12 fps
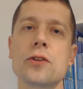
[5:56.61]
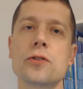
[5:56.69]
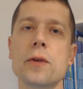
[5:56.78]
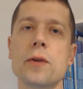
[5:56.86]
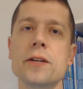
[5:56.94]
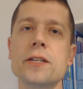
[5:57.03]

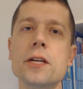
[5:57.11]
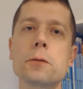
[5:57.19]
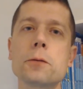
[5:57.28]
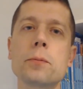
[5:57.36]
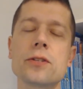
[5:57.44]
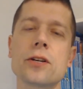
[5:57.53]
to a
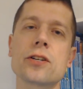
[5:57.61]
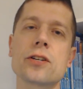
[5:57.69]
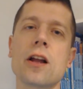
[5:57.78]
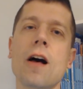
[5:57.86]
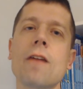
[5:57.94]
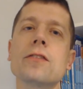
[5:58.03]

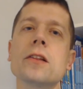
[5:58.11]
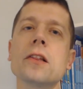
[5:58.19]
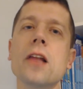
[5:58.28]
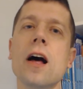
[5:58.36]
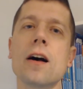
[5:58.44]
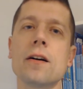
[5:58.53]
disposition of
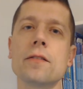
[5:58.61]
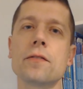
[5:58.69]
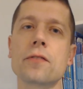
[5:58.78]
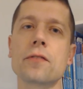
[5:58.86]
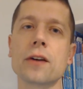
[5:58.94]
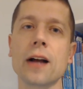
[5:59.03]
love
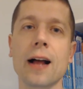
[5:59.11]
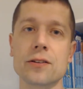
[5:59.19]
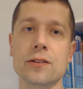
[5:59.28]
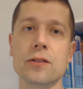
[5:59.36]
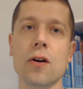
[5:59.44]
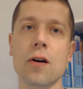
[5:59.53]
for
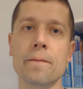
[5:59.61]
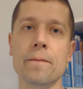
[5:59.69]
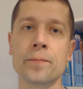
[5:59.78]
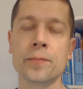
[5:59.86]
God's law